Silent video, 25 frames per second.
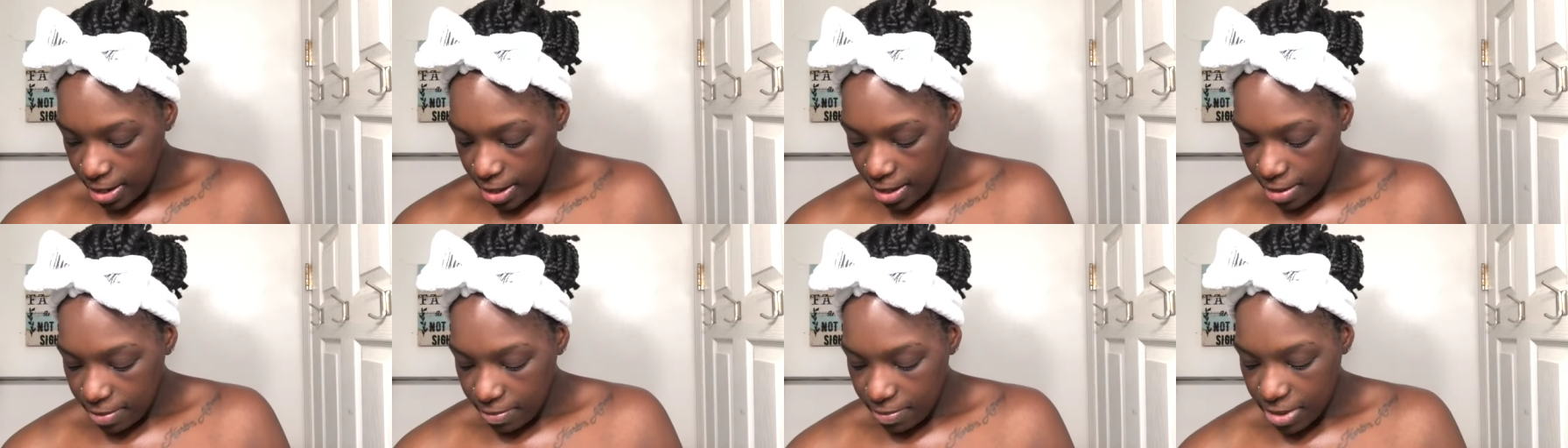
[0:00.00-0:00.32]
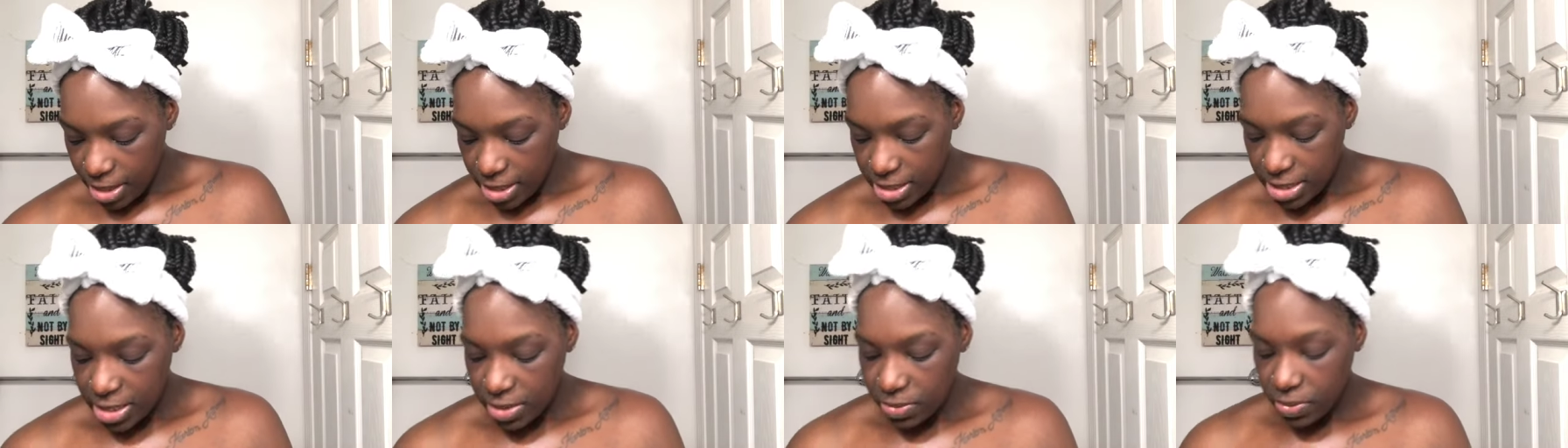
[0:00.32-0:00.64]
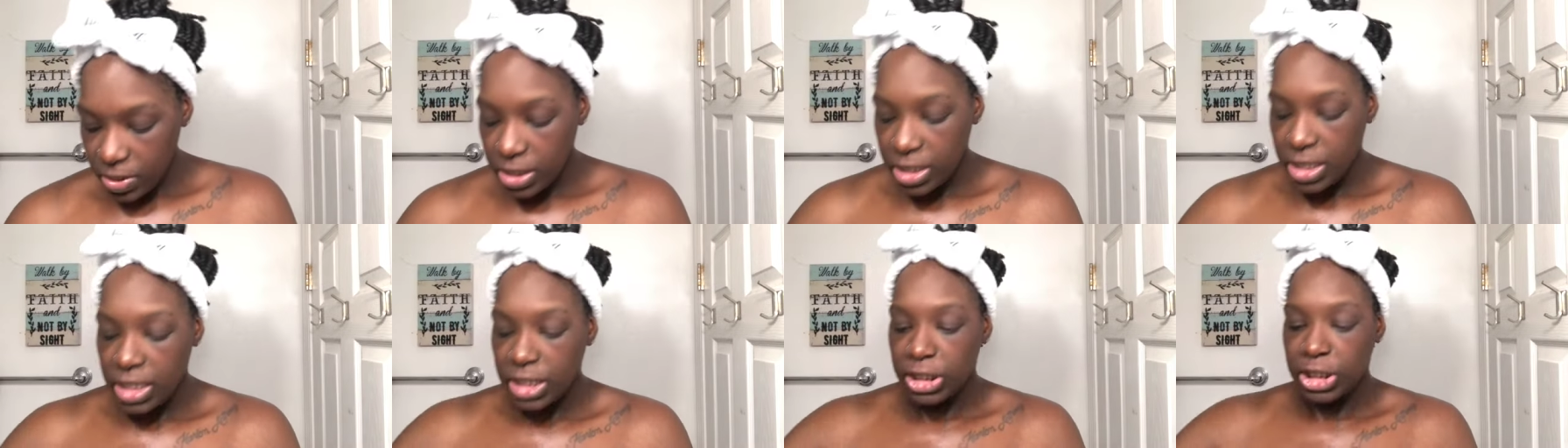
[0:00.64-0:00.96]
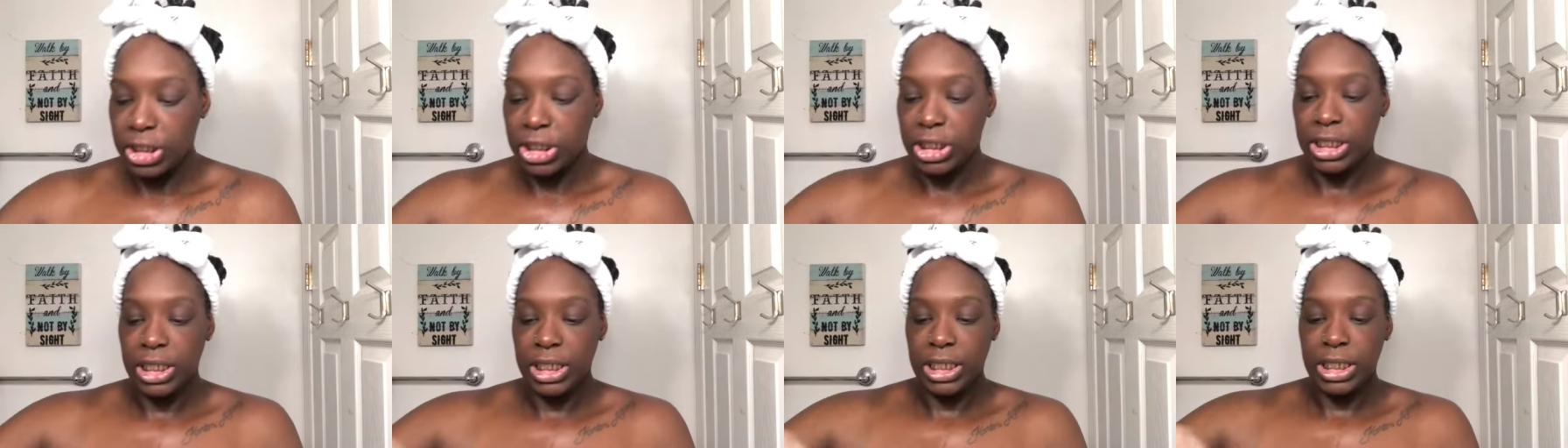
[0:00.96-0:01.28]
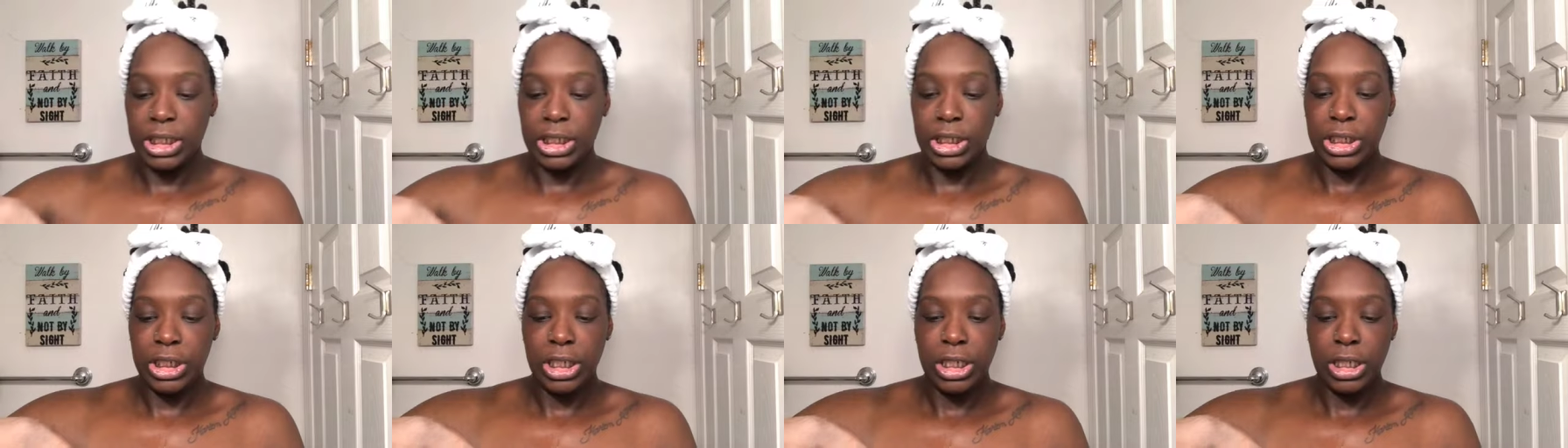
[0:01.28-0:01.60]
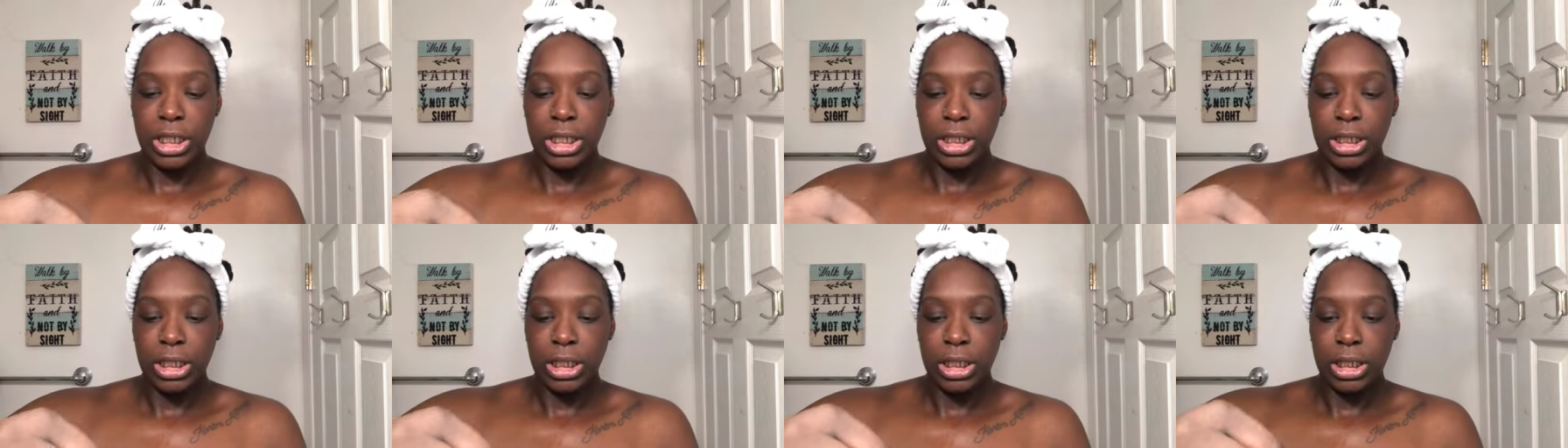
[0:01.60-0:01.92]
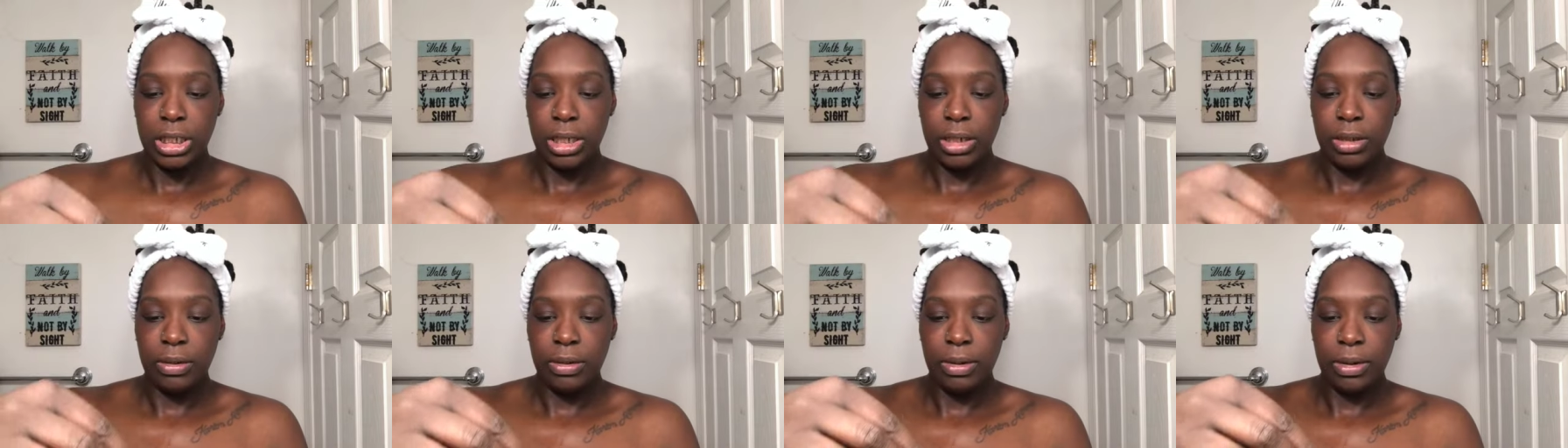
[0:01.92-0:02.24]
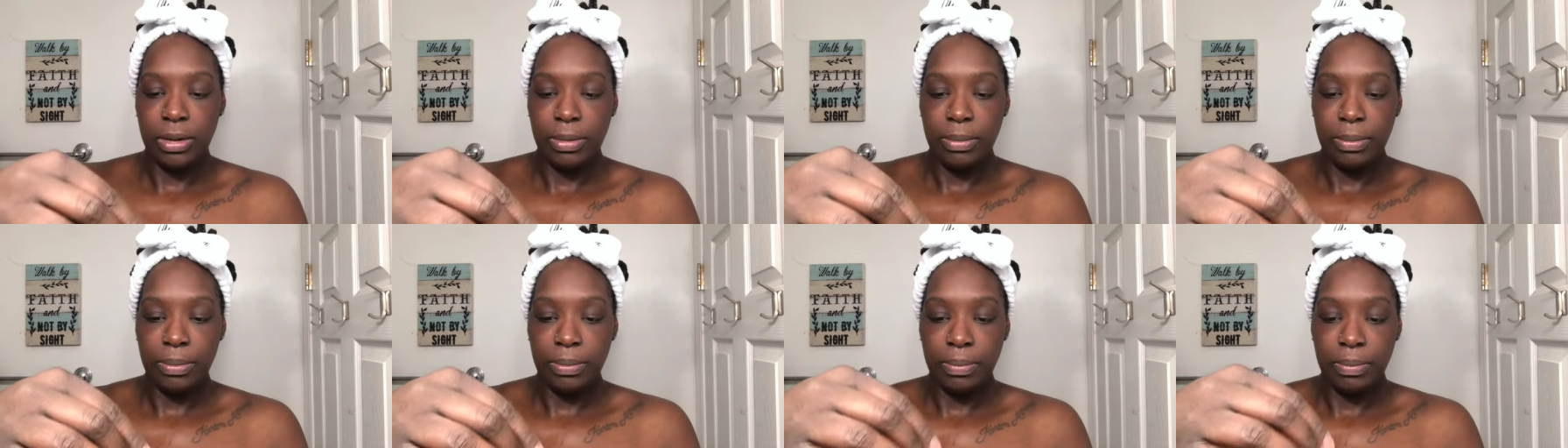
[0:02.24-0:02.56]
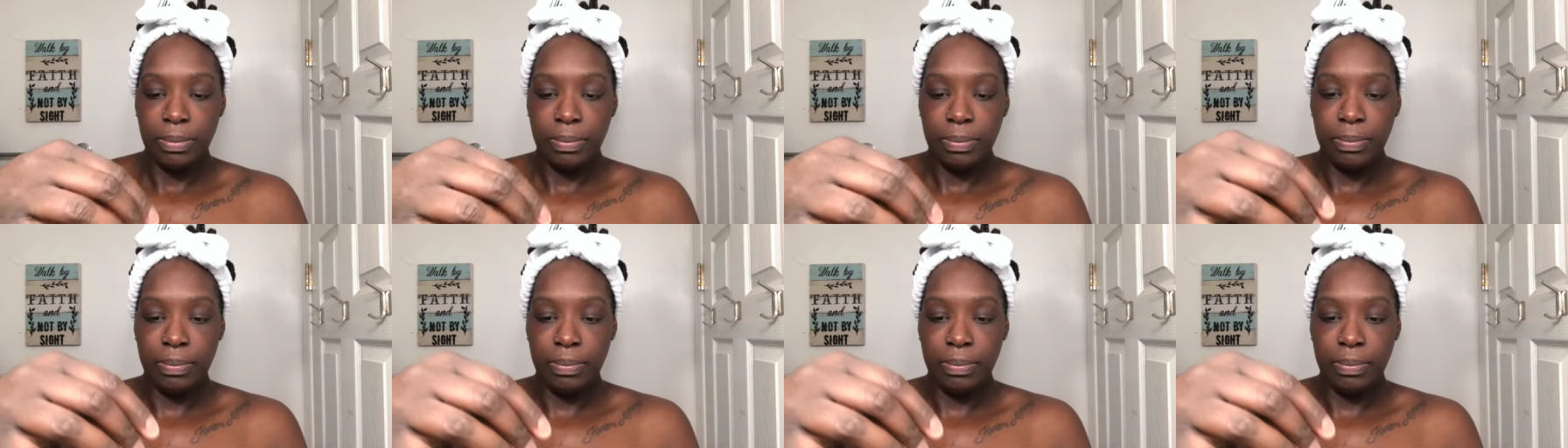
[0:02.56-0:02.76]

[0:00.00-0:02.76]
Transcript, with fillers: And mix it with the ginger serum.